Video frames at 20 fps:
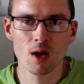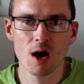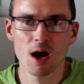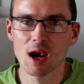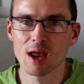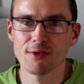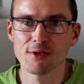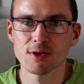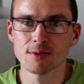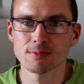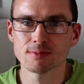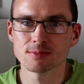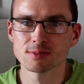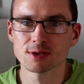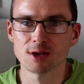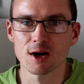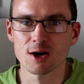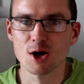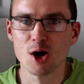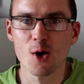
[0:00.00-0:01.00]
I love it.
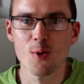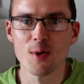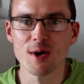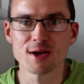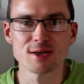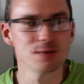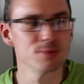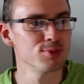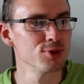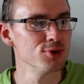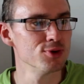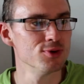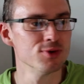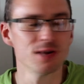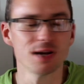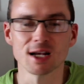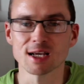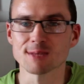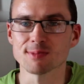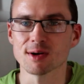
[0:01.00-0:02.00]
I can't wait to brew
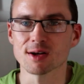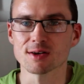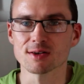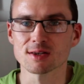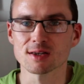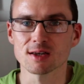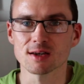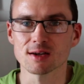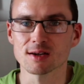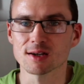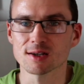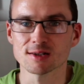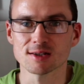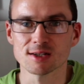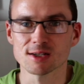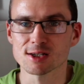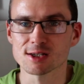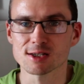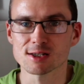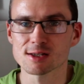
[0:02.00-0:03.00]
the next Muntons kit, because
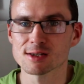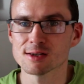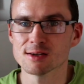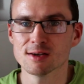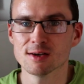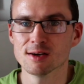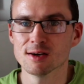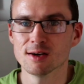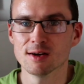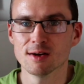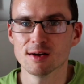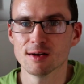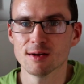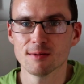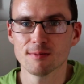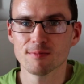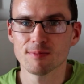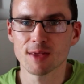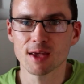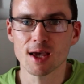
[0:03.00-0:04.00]

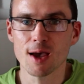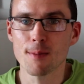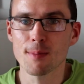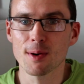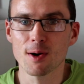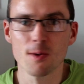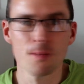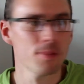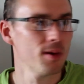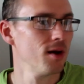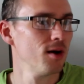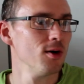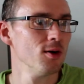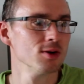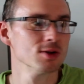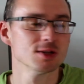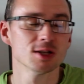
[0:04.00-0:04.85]
they're getting better and better.